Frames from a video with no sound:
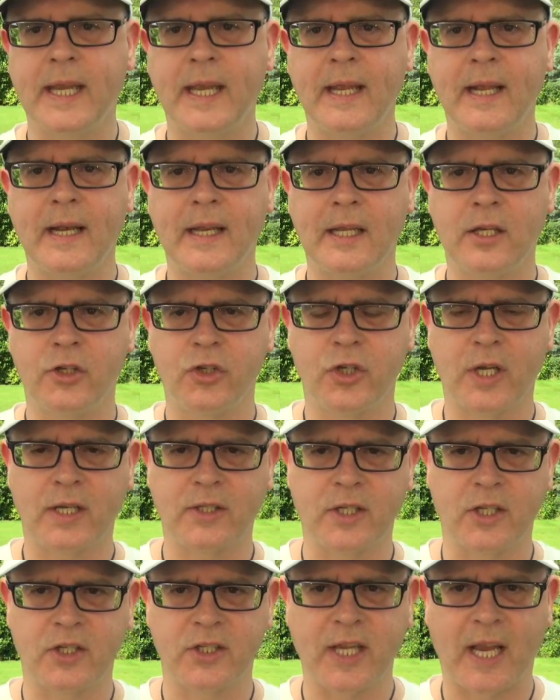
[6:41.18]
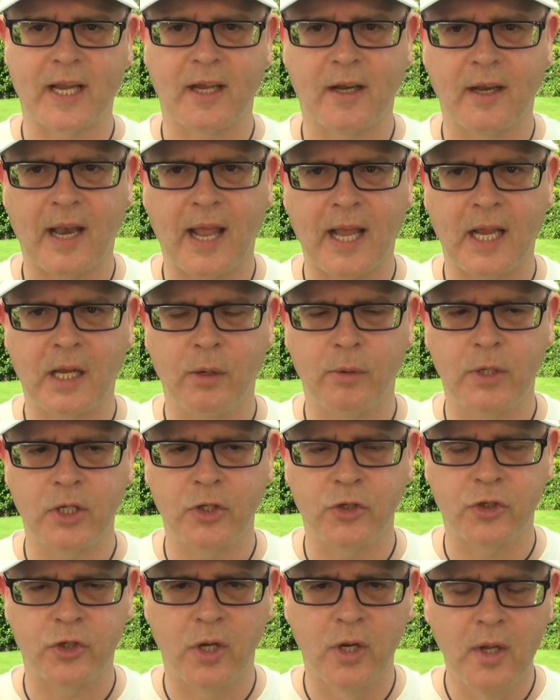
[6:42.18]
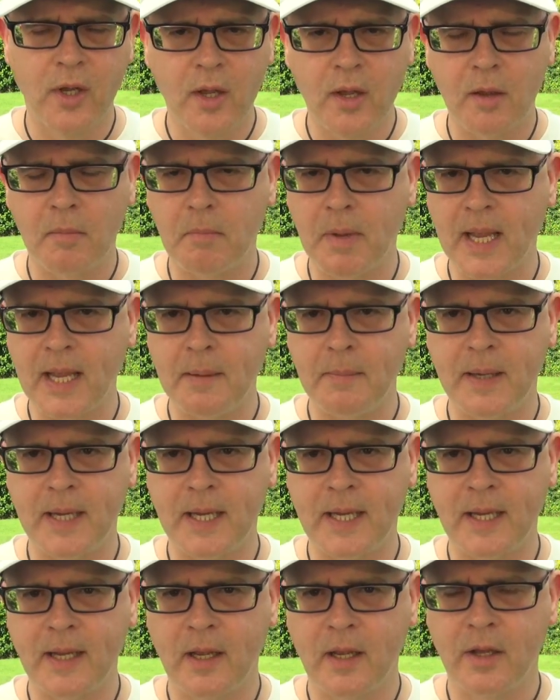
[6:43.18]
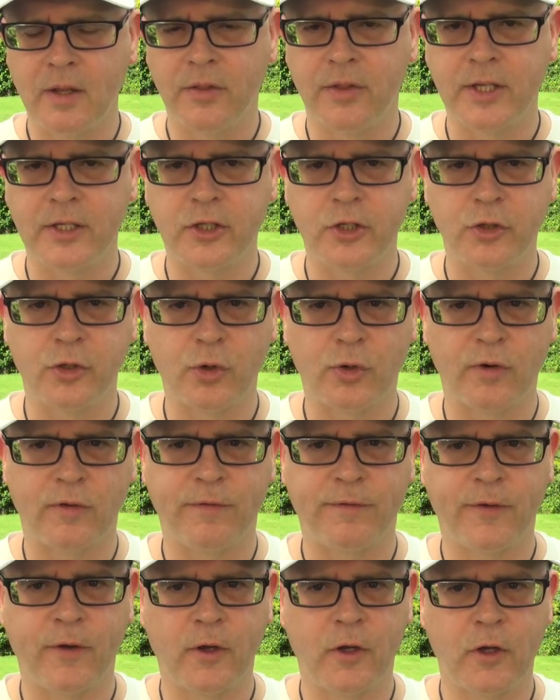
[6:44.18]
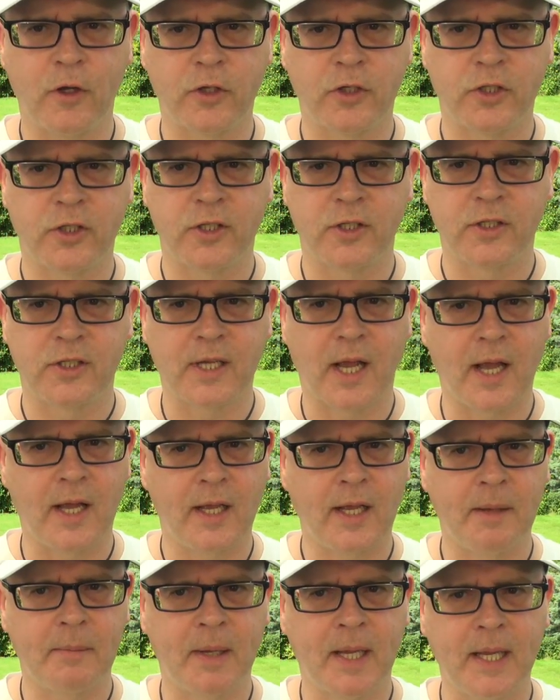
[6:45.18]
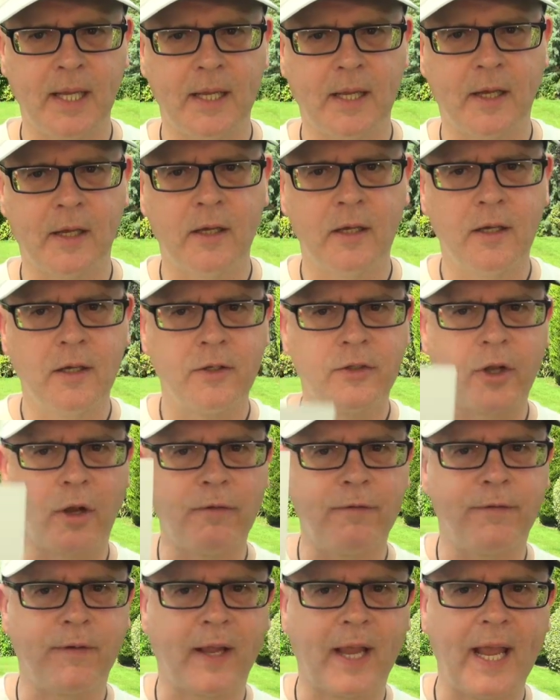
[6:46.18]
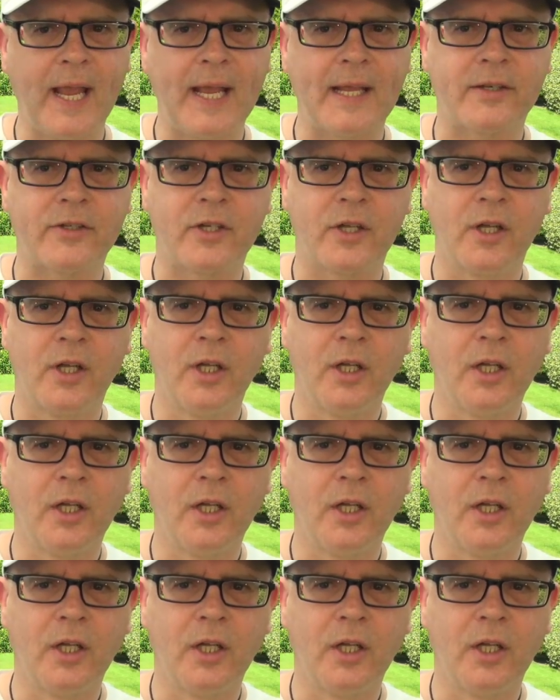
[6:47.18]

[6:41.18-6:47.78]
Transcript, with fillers: English as a second language, maybe this is your first time here, don't forget.